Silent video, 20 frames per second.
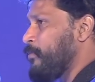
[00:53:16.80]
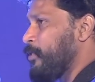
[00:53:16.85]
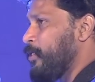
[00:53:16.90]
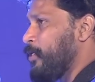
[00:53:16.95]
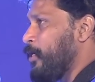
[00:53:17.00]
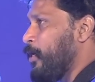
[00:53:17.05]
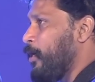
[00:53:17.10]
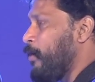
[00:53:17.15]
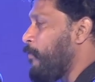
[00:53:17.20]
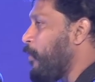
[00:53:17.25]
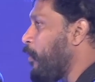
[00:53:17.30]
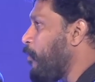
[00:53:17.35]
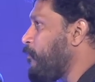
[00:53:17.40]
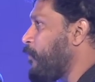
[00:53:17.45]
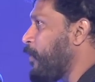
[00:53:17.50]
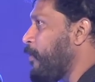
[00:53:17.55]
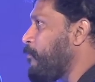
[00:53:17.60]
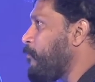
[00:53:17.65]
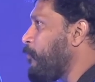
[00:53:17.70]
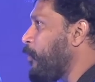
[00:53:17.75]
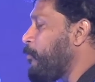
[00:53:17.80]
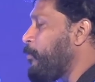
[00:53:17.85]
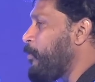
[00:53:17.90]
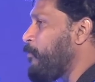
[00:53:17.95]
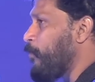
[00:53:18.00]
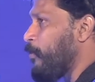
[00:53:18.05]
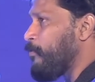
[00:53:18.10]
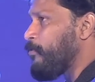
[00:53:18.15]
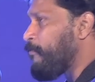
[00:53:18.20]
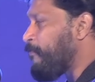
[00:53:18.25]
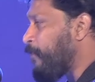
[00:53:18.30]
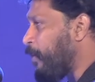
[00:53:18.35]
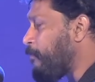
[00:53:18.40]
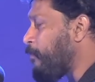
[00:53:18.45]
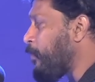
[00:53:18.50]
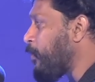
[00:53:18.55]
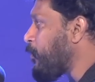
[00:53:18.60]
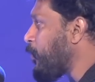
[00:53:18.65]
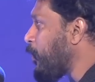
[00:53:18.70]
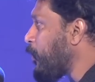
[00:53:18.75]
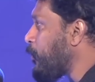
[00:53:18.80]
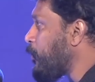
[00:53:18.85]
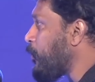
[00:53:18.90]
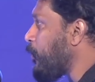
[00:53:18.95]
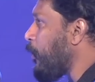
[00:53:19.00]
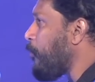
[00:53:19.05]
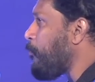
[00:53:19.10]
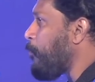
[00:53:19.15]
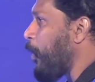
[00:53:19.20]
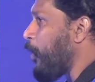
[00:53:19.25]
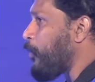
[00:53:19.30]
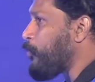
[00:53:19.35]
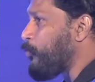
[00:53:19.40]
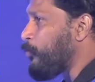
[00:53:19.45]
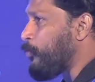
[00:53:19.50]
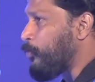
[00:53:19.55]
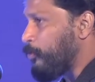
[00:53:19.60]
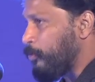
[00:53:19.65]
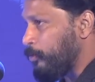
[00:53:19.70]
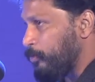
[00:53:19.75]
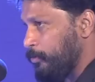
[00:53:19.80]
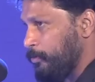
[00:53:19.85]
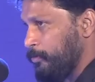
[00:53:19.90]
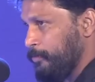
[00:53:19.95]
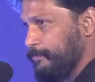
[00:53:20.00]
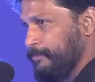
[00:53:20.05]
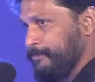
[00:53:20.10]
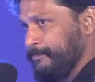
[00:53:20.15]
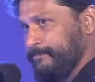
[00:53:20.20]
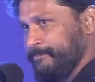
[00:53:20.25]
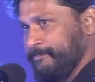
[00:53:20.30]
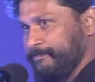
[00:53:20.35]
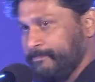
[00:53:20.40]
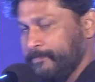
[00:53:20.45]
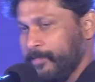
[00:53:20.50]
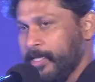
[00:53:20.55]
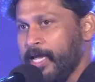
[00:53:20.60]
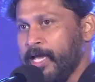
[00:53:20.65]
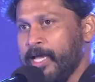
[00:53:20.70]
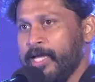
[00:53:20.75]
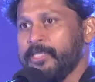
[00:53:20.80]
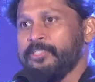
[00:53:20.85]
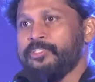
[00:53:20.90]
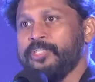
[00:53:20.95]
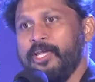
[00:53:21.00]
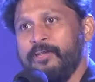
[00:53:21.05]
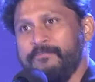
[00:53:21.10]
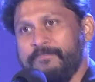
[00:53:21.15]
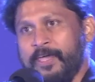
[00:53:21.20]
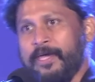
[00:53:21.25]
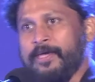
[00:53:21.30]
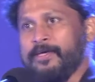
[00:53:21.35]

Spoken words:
One of them will be, one of the favorites is Platoon and JFK.